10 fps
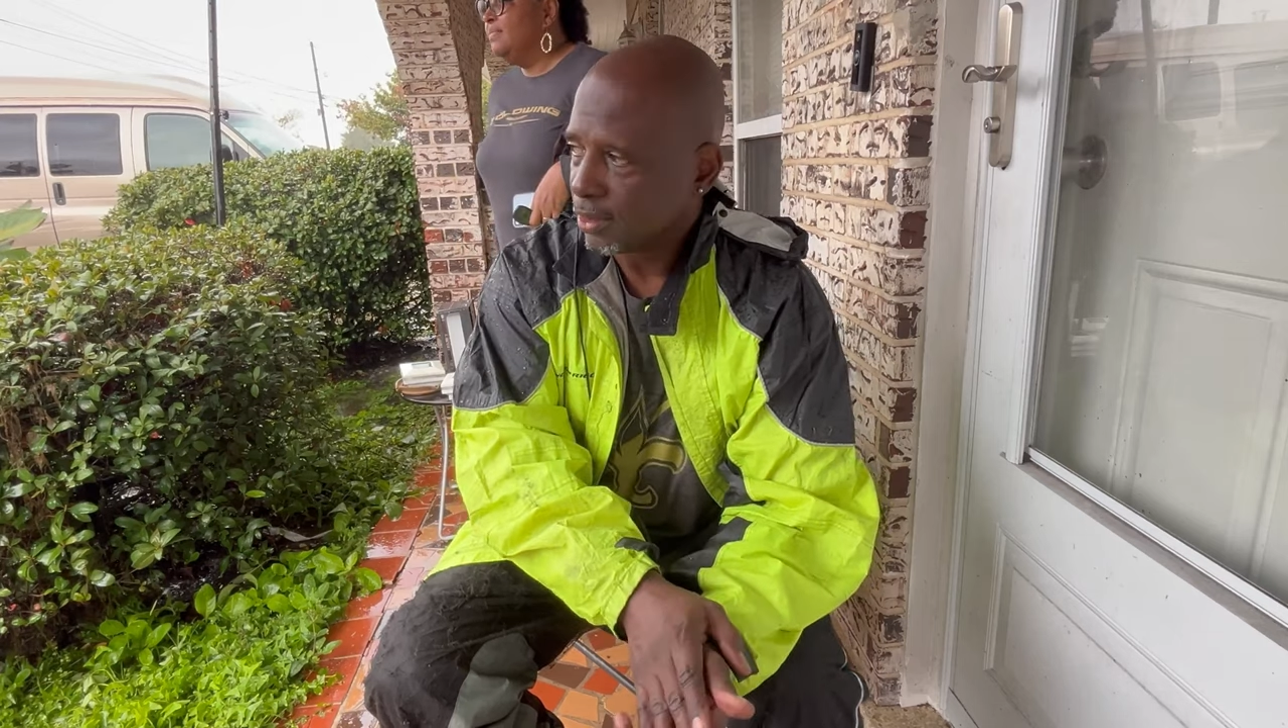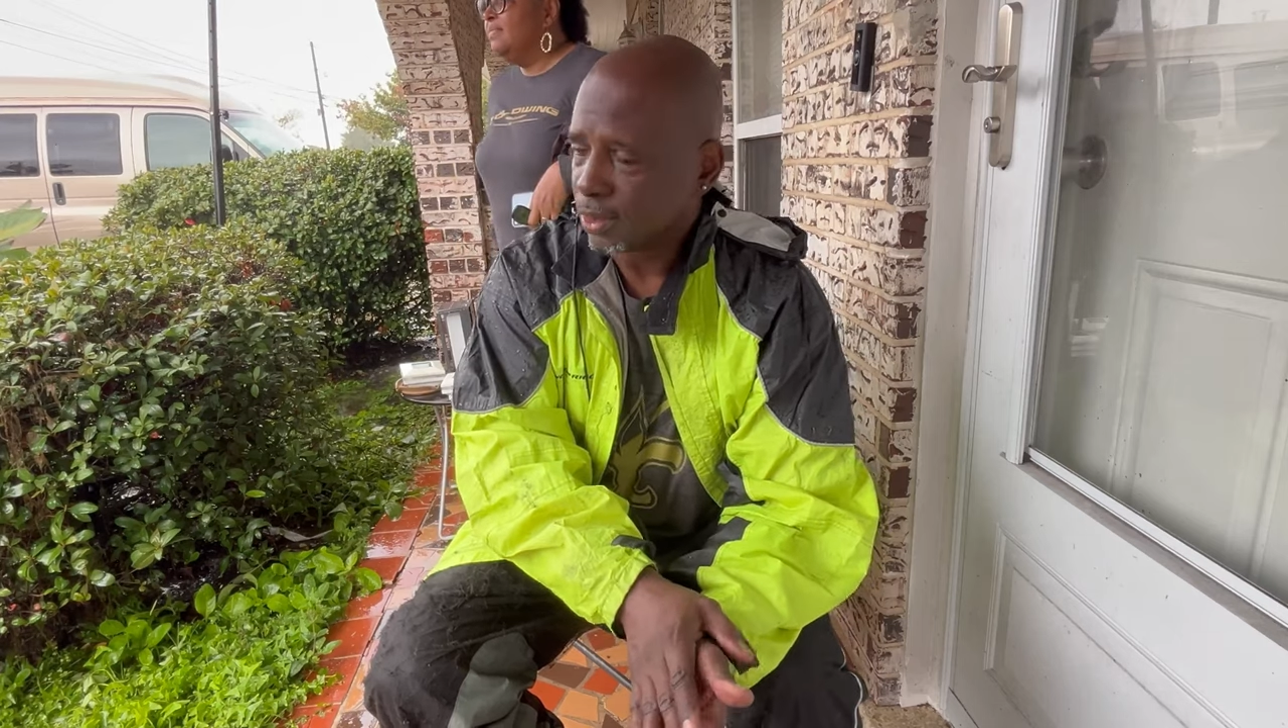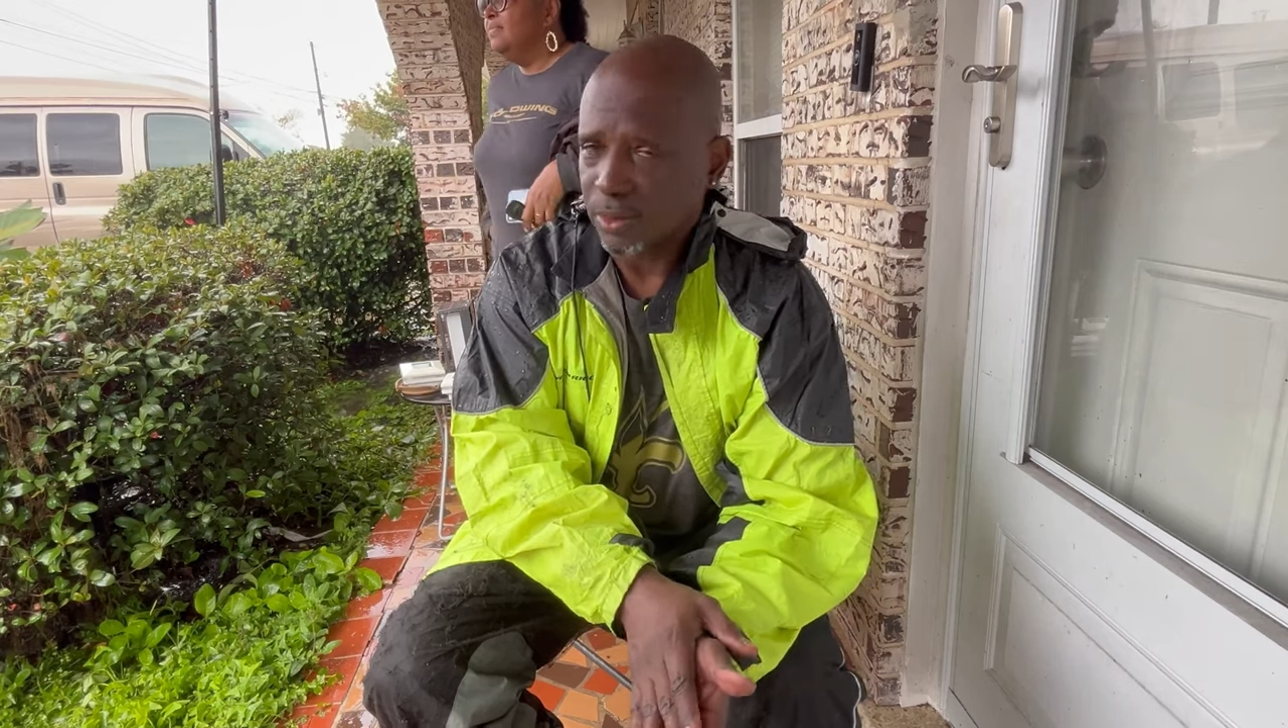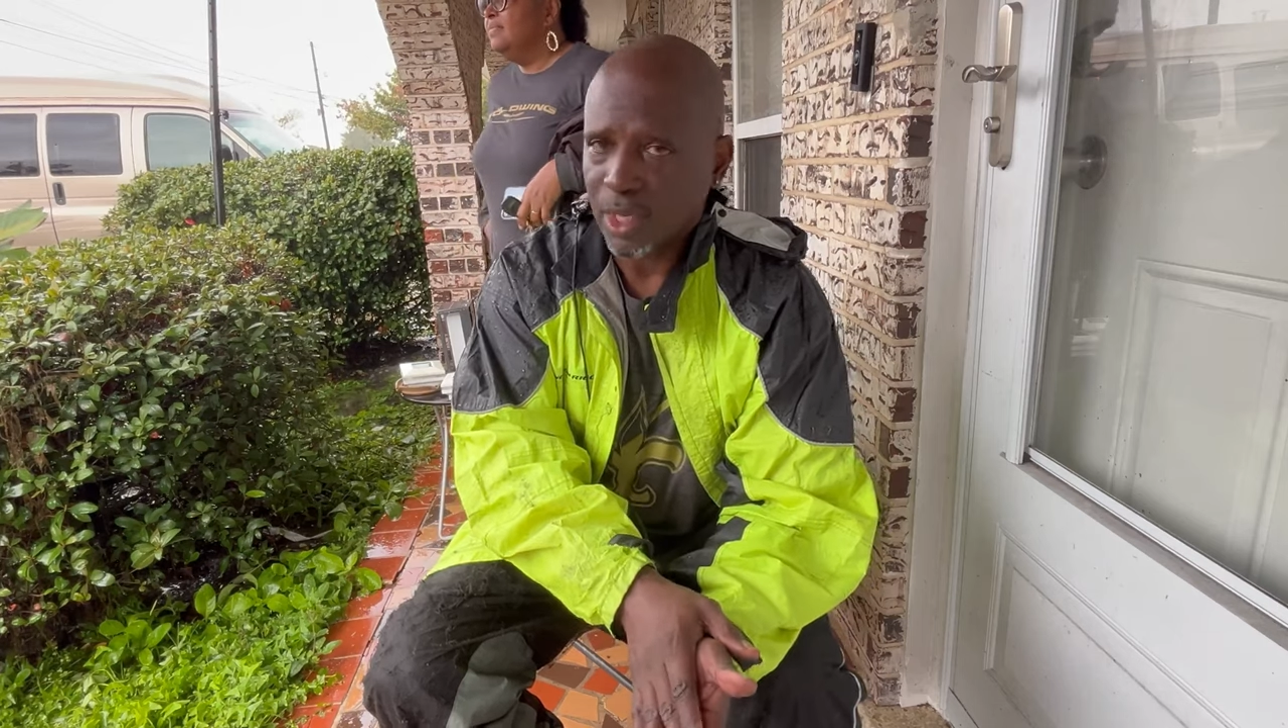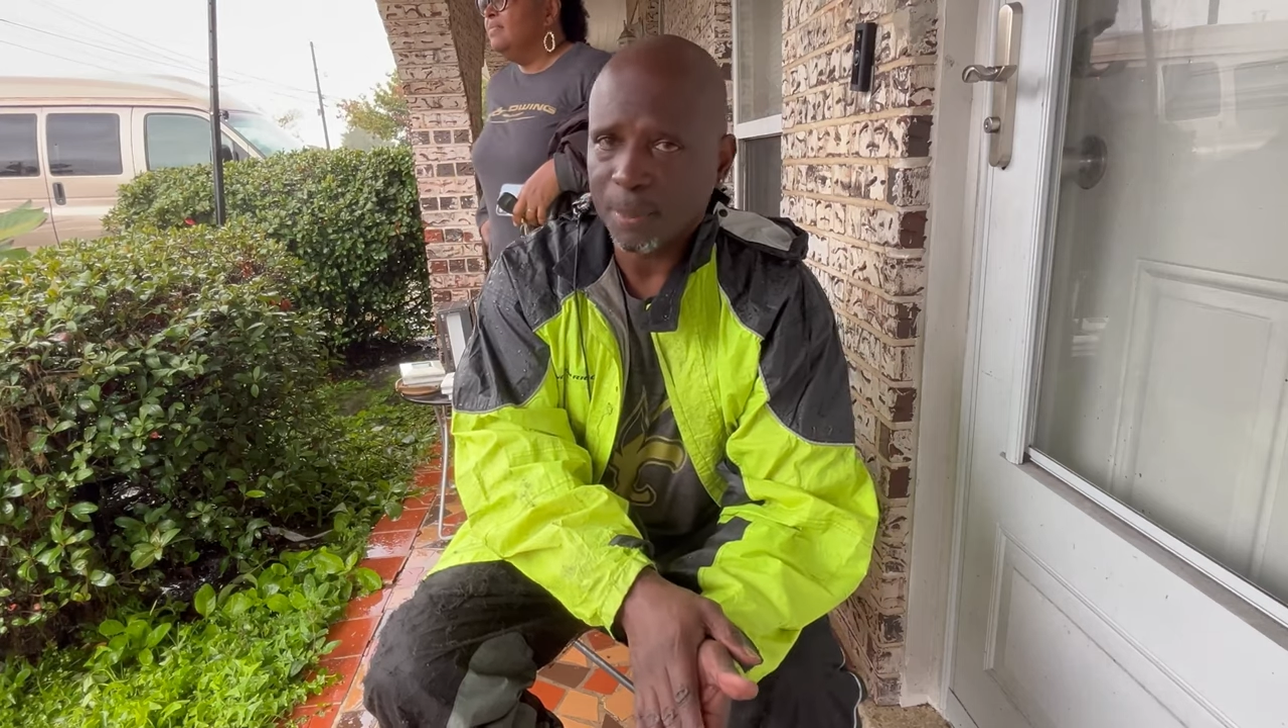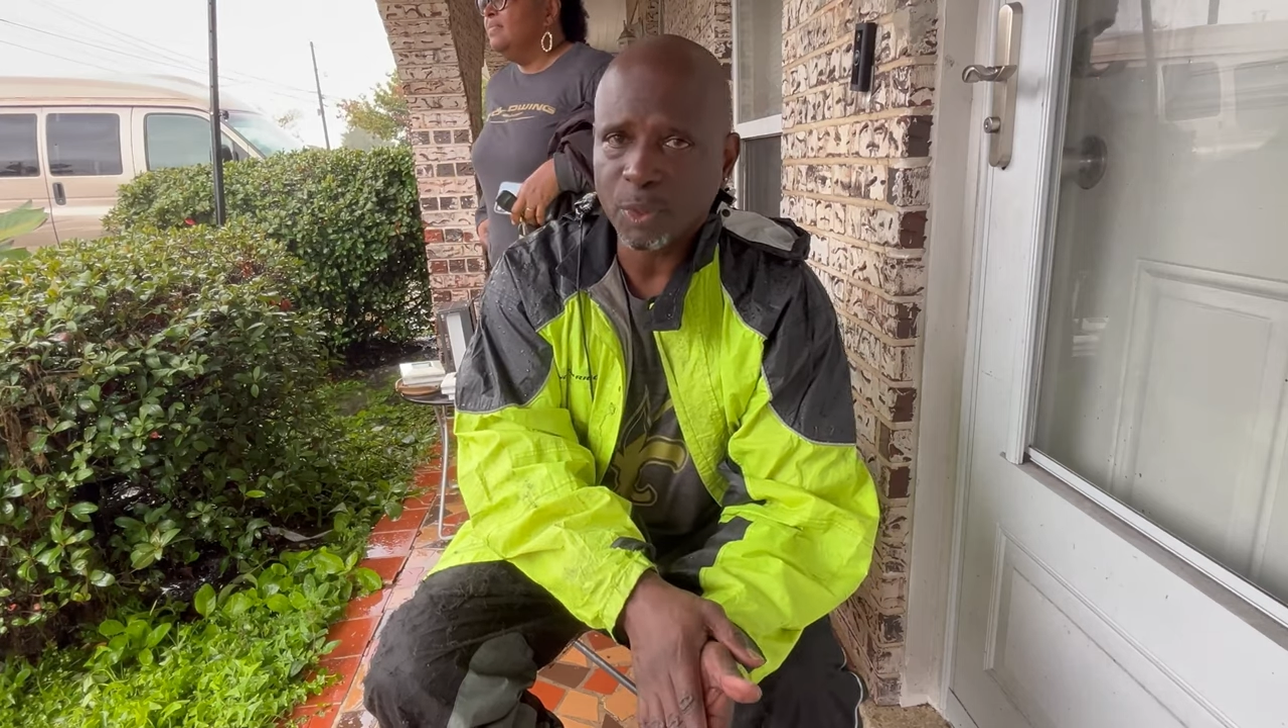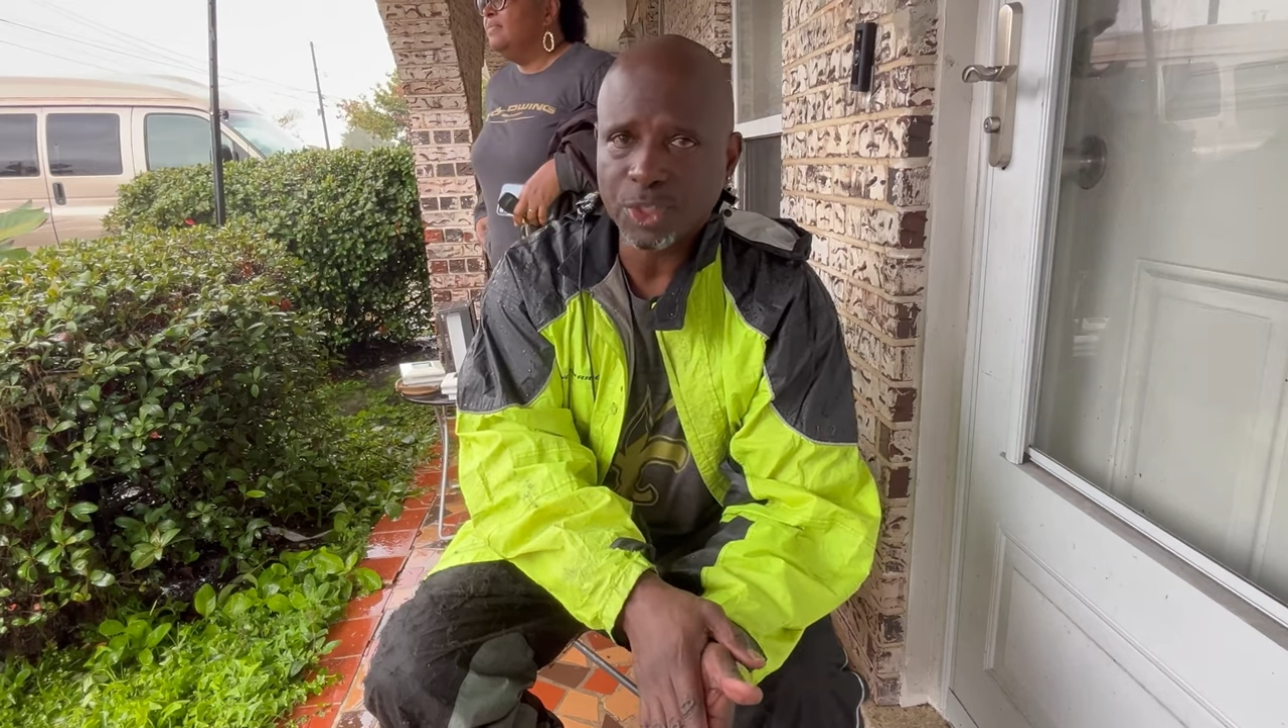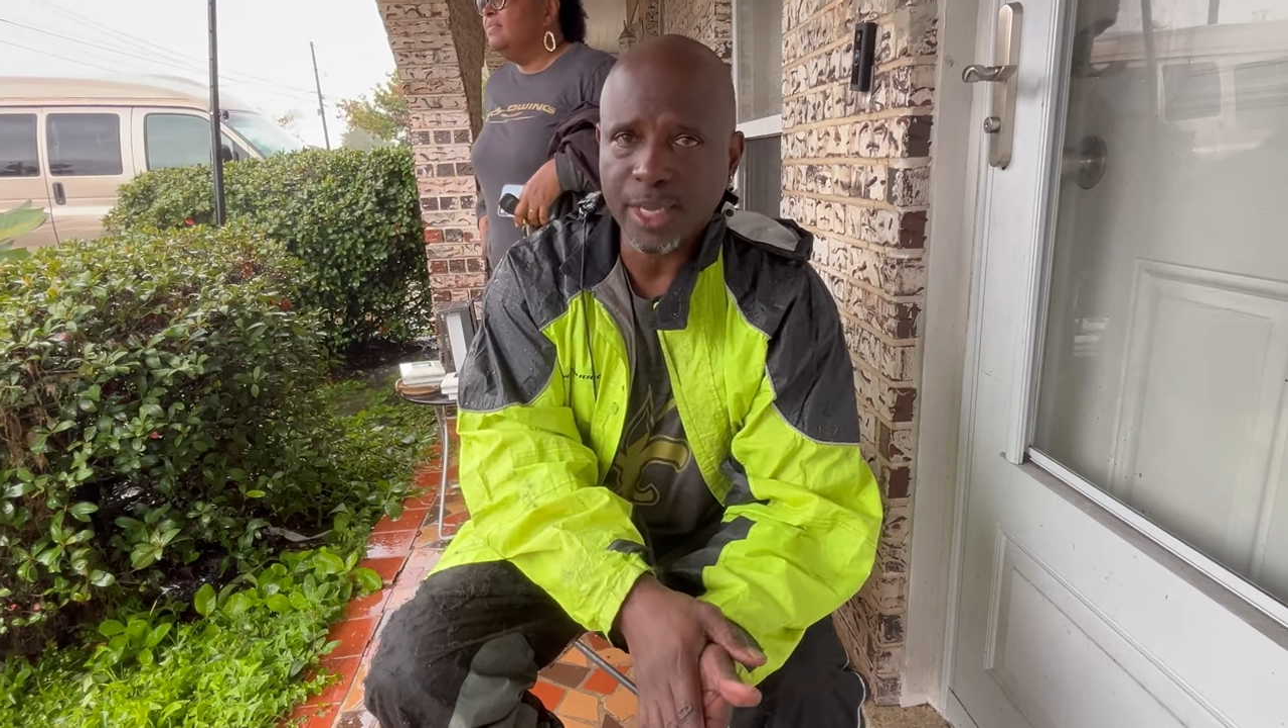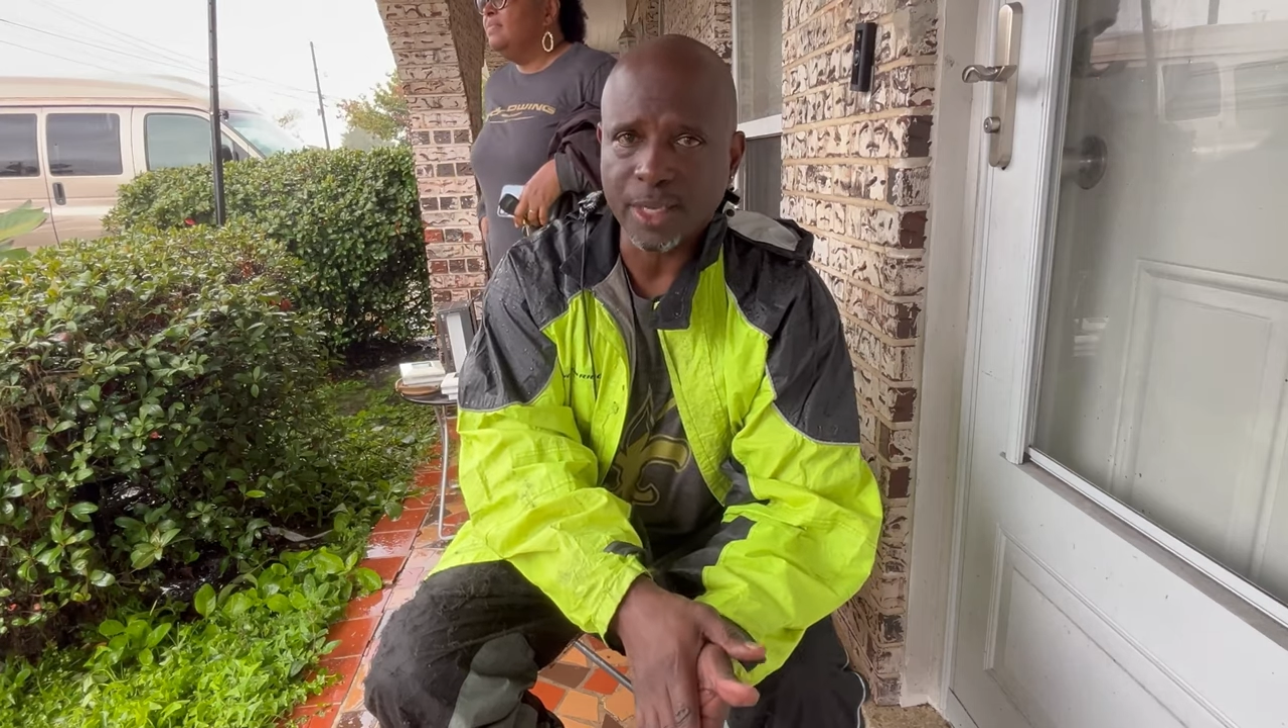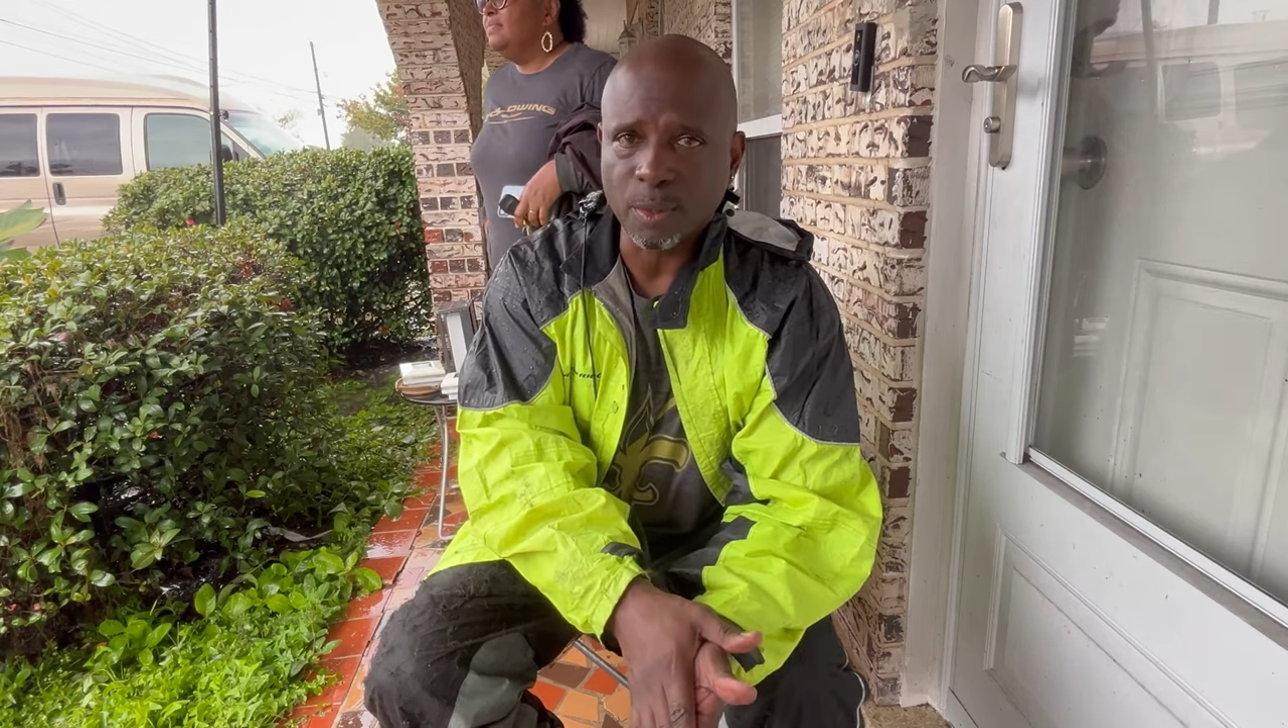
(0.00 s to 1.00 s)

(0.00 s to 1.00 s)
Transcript: So tell me what you think.